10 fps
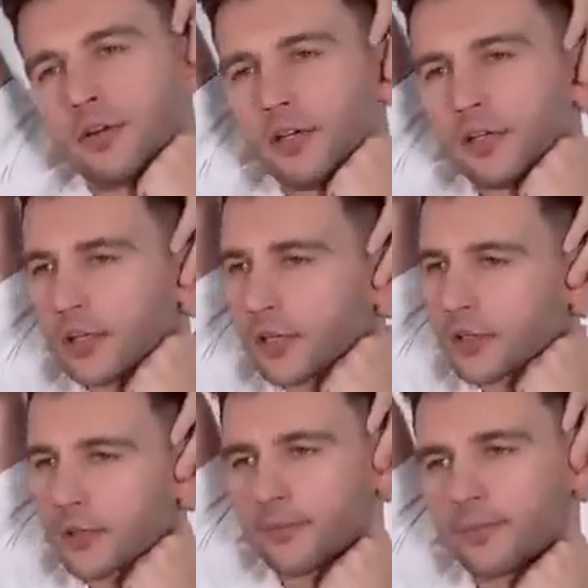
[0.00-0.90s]
Exhale.
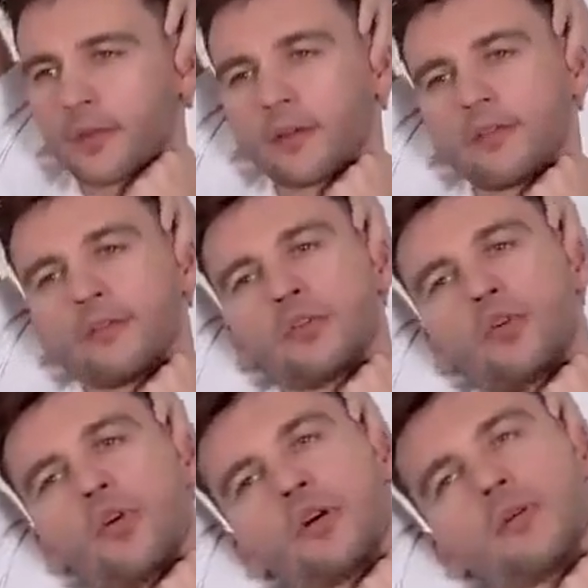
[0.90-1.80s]

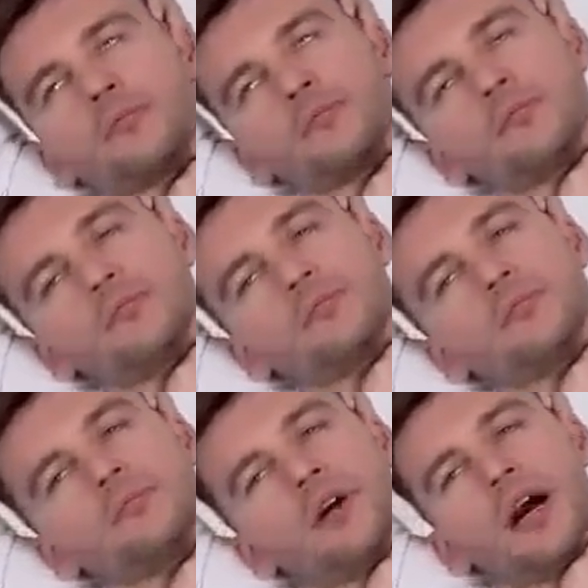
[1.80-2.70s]
Inhale.
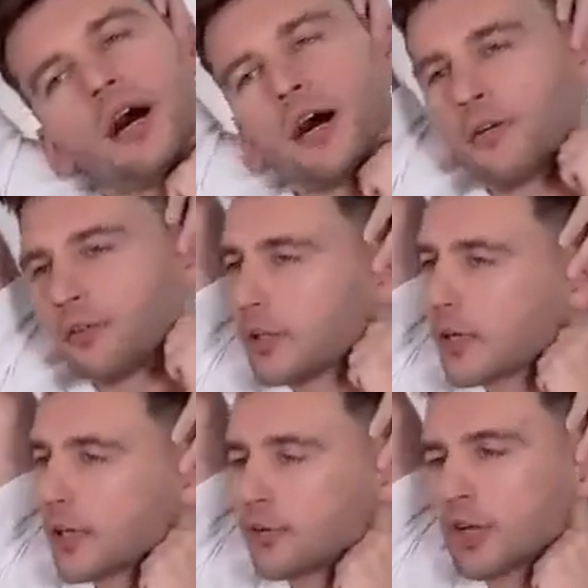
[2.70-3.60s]

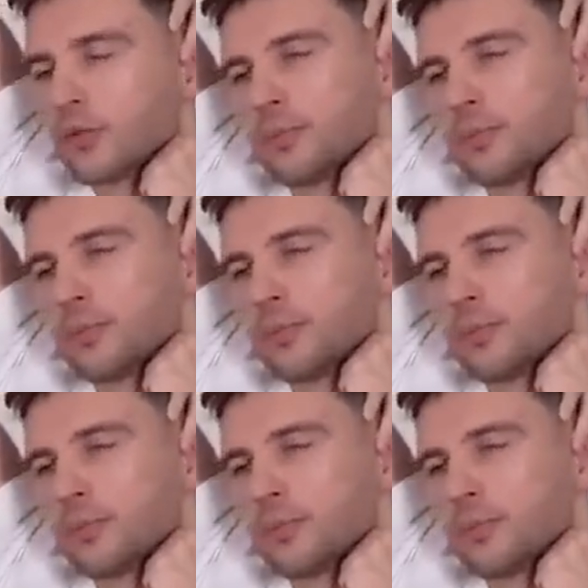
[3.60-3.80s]
Exhale.